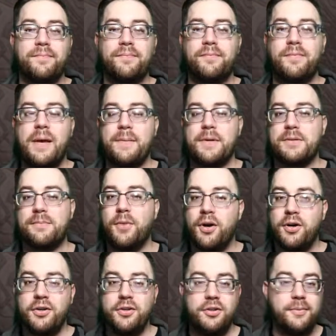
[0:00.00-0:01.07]
Maybe it's
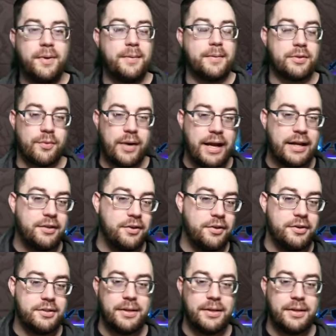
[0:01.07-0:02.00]
Mardu. Maybe it's Rakdos.